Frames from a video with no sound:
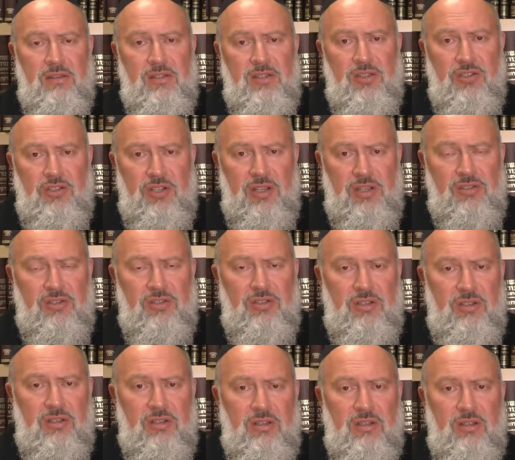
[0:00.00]
the
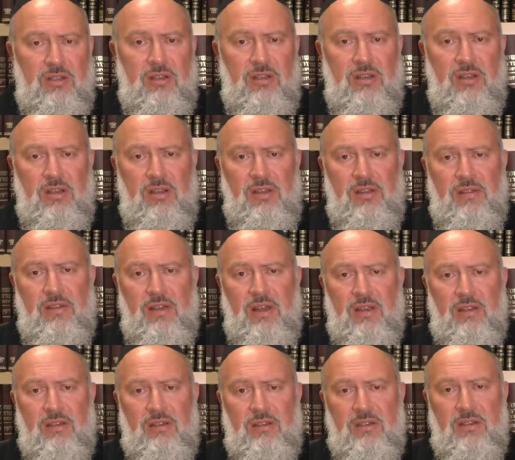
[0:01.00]
suggestion
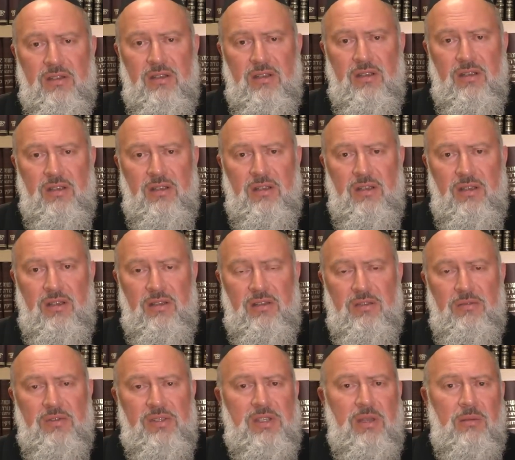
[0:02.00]
that
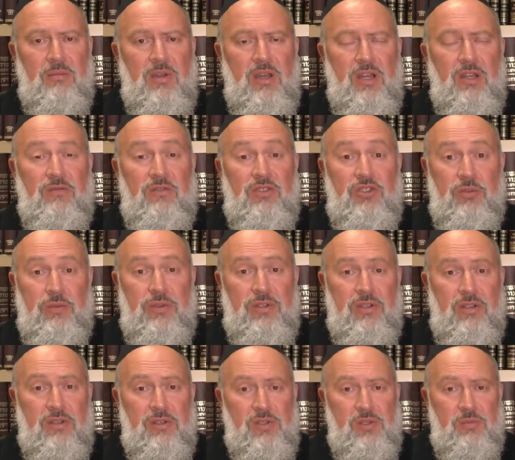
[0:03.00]
there is some kind of
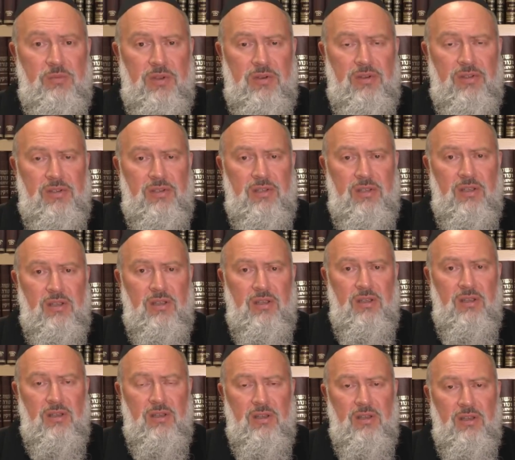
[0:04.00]
Jewish conspiracy
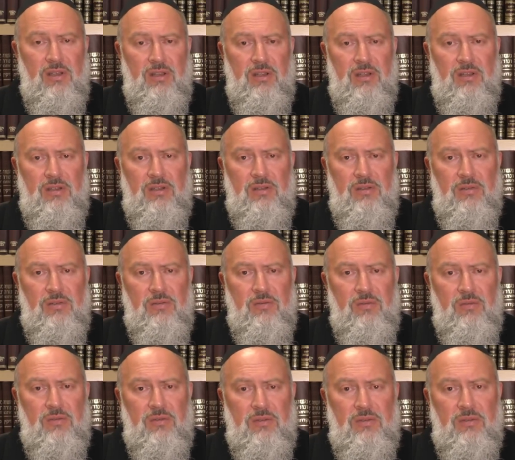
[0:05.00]

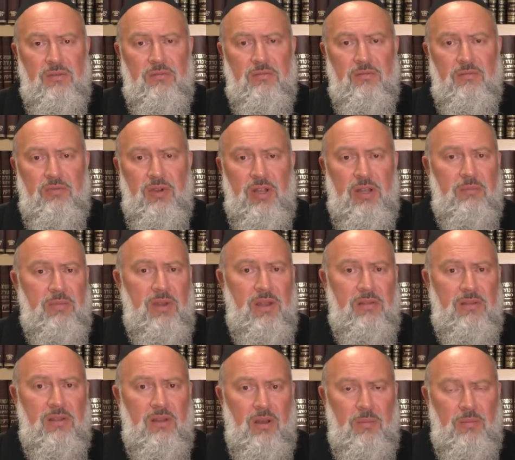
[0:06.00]
to bring
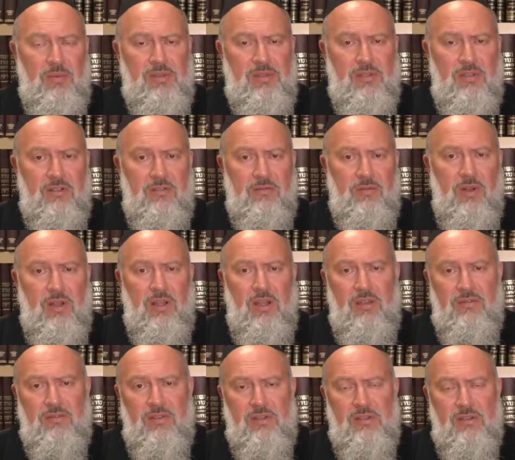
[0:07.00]
about the opposite of what I
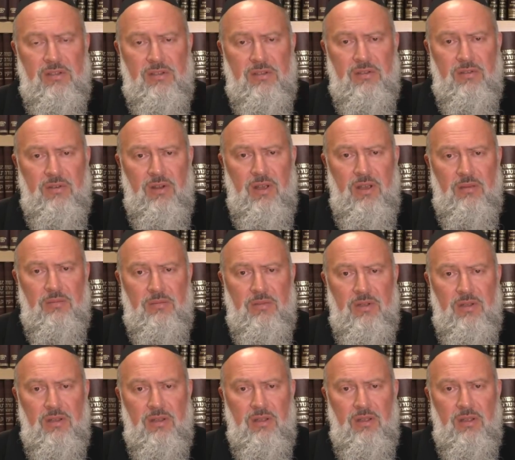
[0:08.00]
have just described
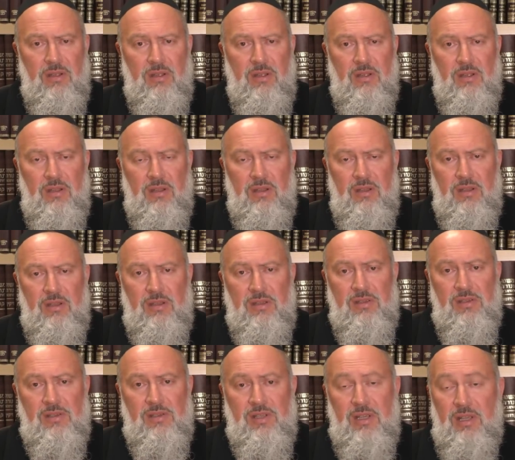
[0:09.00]

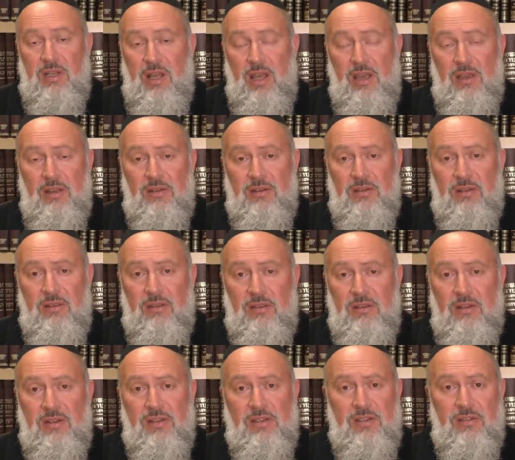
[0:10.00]
is inane.
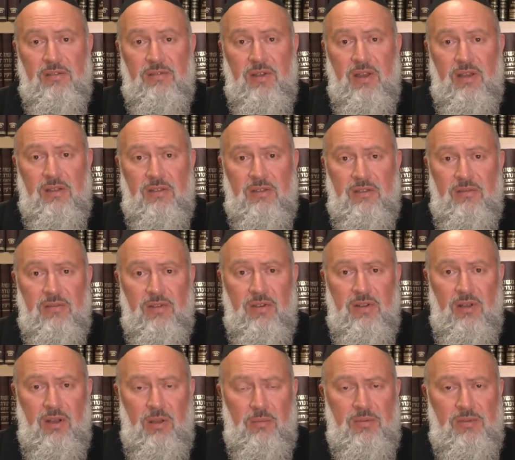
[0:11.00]
It is in fact the
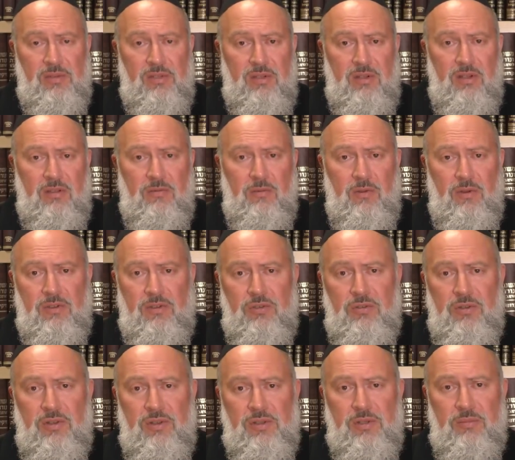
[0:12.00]
very opposite of what
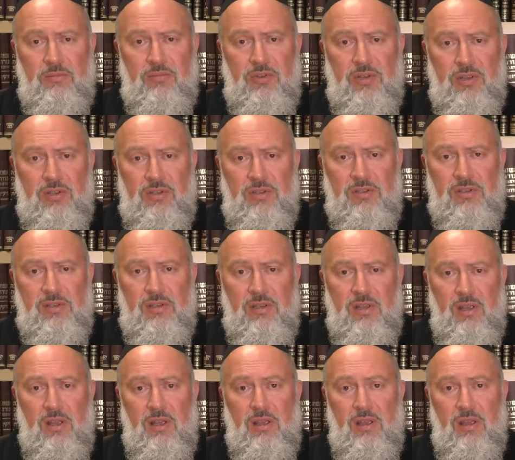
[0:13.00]
Judaism preaches.